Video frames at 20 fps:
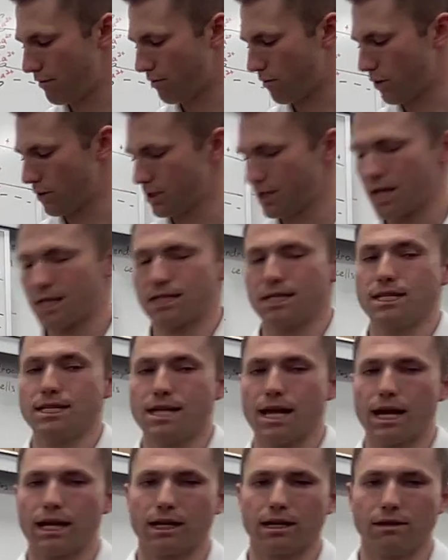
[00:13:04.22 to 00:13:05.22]
force has a
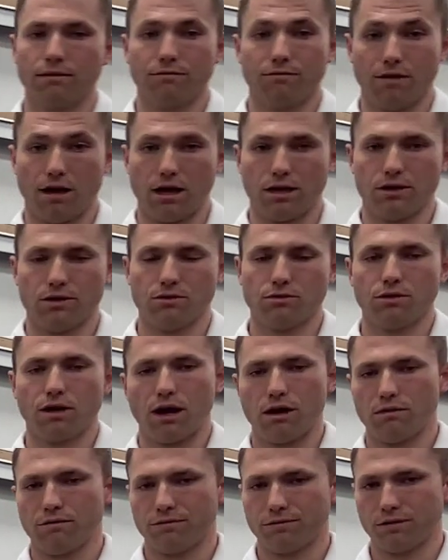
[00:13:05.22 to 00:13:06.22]
negative value
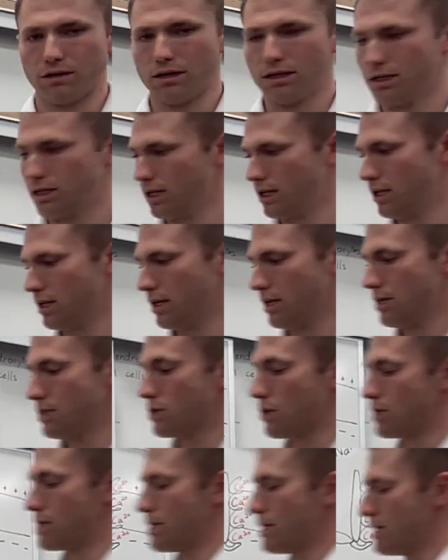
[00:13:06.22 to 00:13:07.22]
out in front.
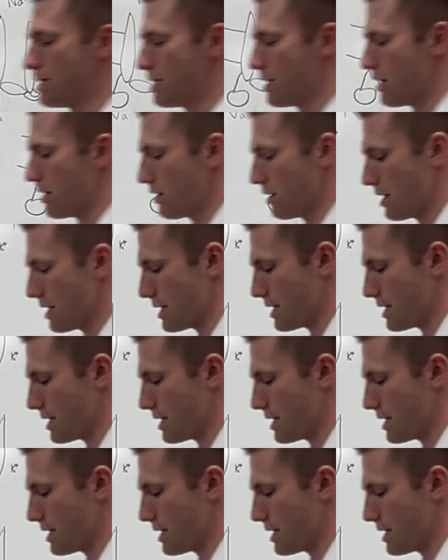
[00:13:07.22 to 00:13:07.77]
So since they're